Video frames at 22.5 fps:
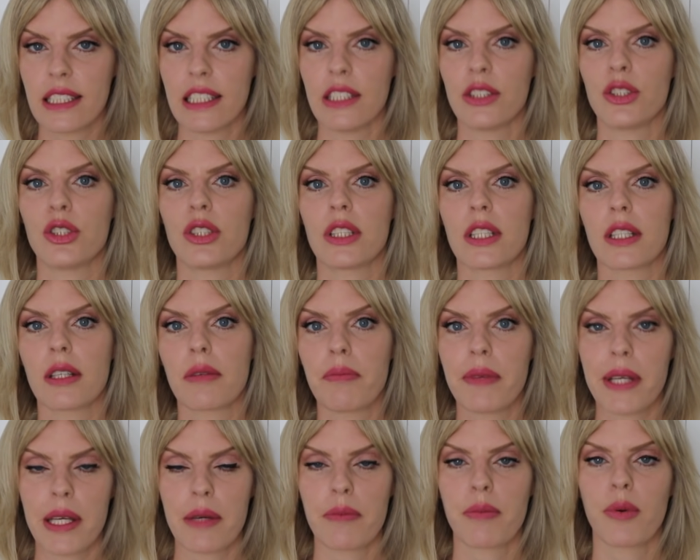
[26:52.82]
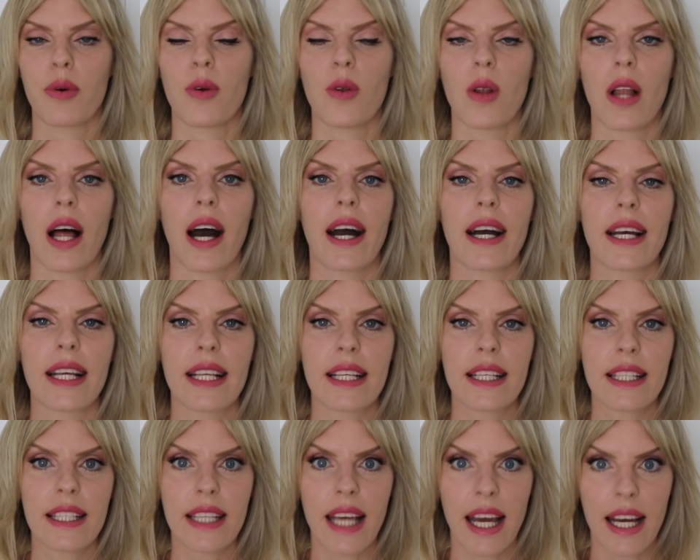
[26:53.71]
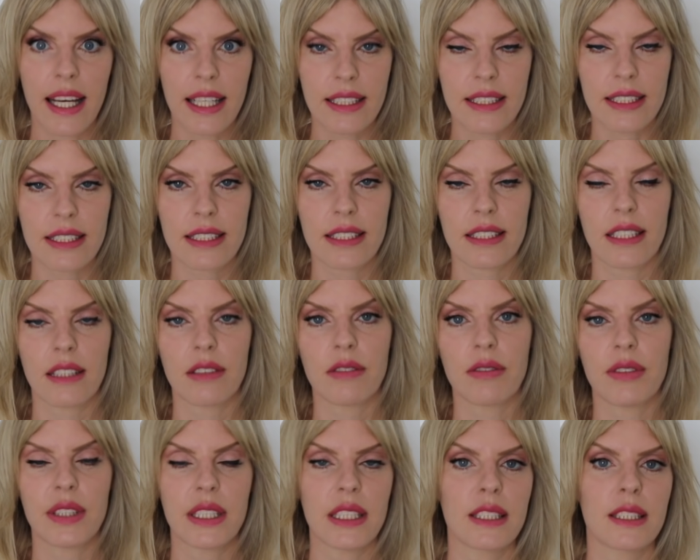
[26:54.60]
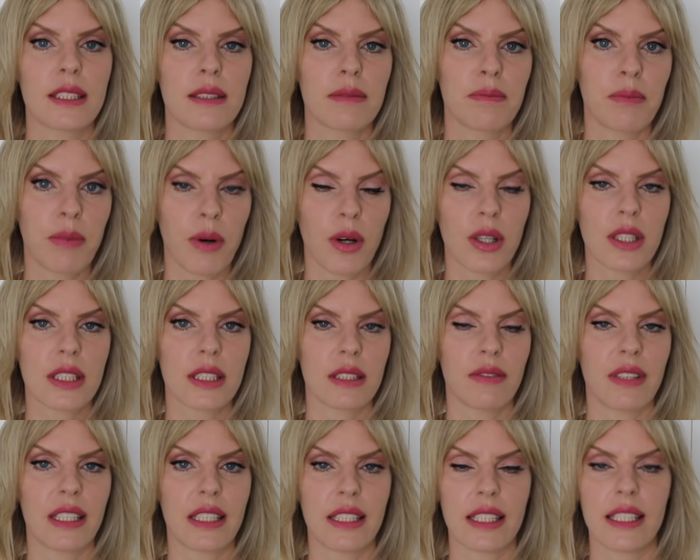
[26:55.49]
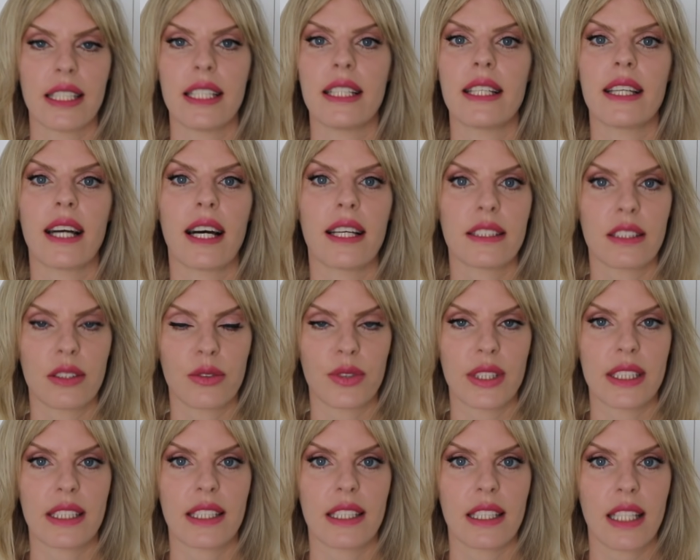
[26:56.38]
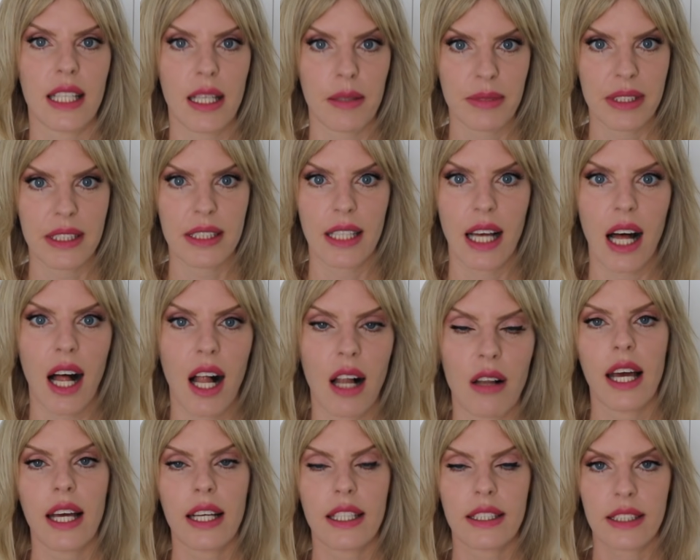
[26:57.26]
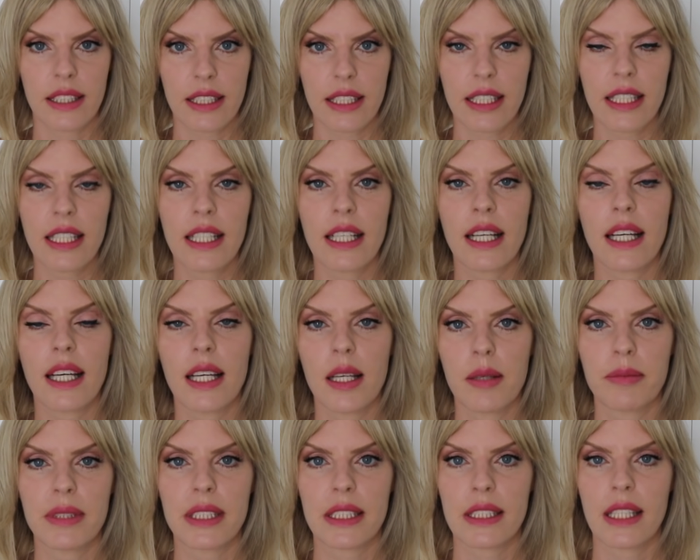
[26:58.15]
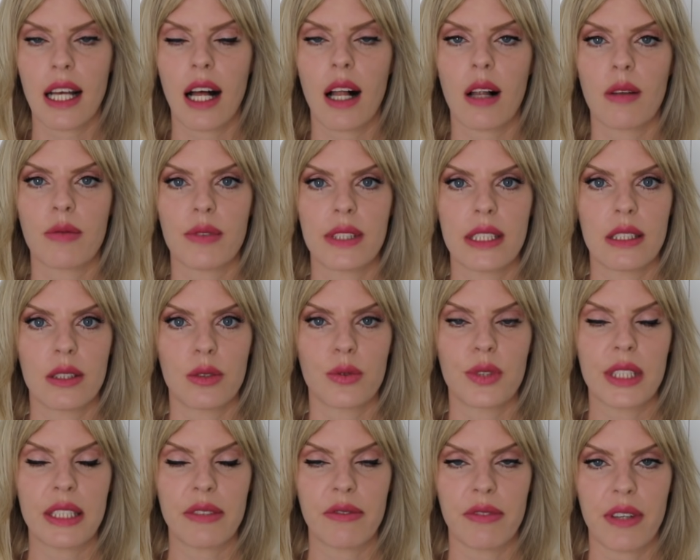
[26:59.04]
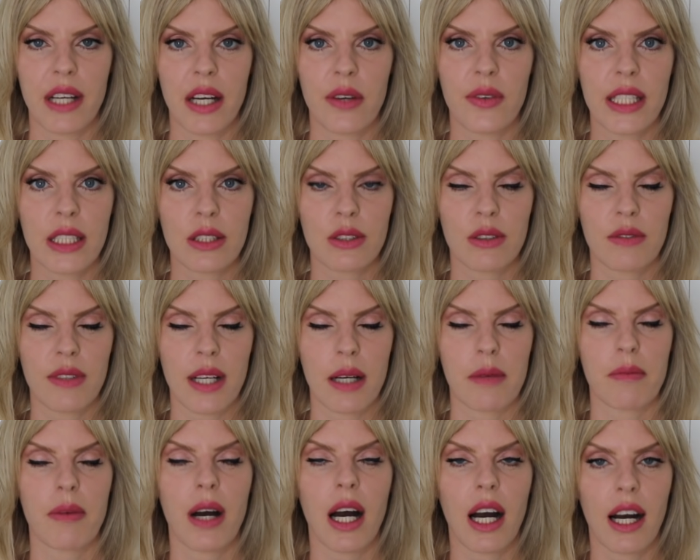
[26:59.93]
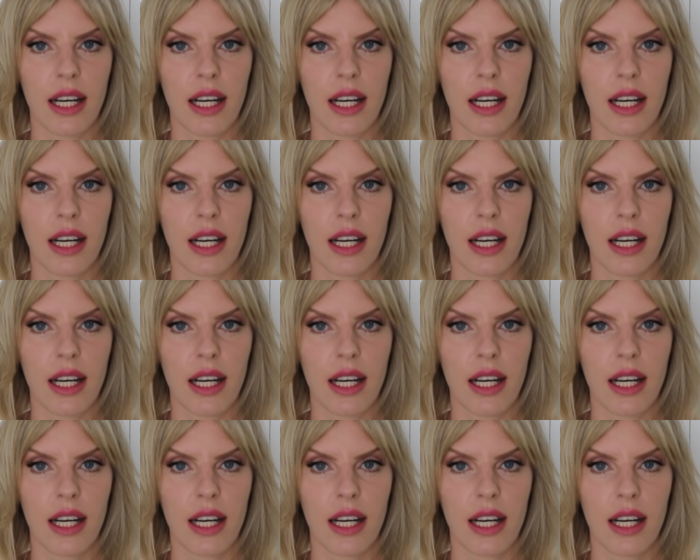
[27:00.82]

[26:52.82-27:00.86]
teaching people against these books that he has written himself and he himself is referring to them